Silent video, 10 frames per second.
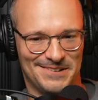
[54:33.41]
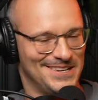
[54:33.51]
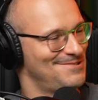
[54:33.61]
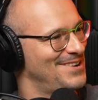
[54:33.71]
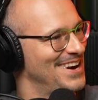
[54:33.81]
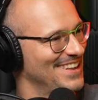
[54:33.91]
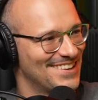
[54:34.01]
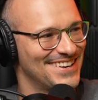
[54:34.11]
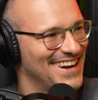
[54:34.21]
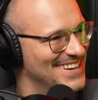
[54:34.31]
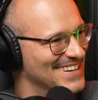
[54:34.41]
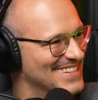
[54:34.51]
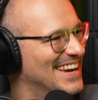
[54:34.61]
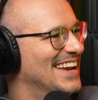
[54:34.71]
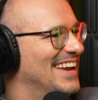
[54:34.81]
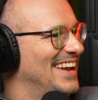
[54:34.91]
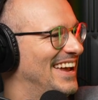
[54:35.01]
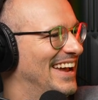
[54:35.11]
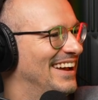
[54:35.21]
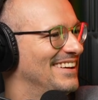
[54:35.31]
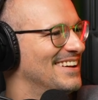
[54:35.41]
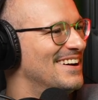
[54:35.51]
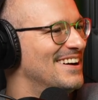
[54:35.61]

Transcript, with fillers: let's try like three others, mm -hmm. and